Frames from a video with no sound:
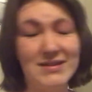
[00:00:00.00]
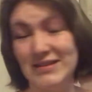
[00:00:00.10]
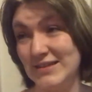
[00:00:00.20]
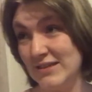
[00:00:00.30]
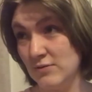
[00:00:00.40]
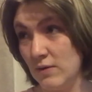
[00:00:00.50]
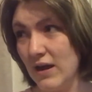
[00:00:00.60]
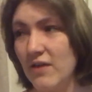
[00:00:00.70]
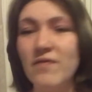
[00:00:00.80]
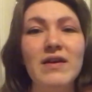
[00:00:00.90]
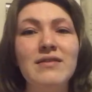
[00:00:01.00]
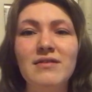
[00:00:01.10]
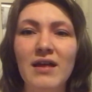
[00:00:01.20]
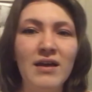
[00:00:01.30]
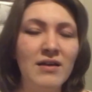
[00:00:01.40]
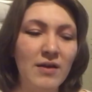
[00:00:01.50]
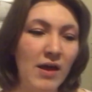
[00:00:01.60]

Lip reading: is it his wife? It's like